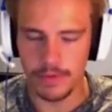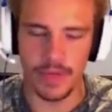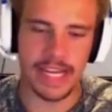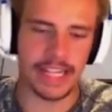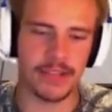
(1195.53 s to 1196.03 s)

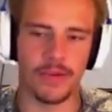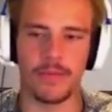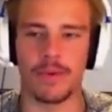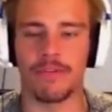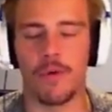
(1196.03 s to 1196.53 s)
We get to
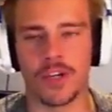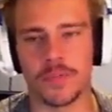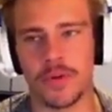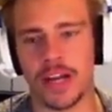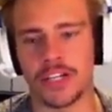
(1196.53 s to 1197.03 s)
him. We force
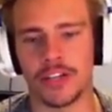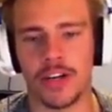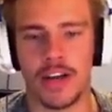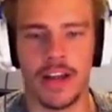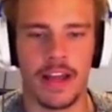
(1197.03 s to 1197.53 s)

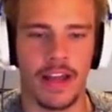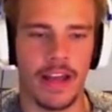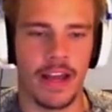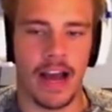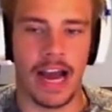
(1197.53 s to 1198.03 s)
pressure.
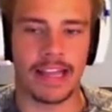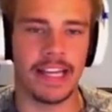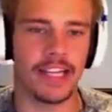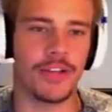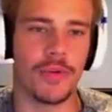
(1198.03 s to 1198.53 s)
I
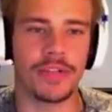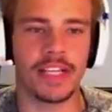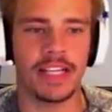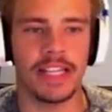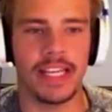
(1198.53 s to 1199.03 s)
think
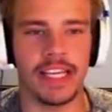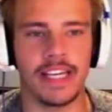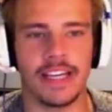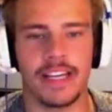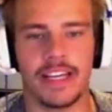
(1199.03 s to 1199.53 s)
using
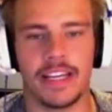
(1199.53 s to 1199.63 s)
the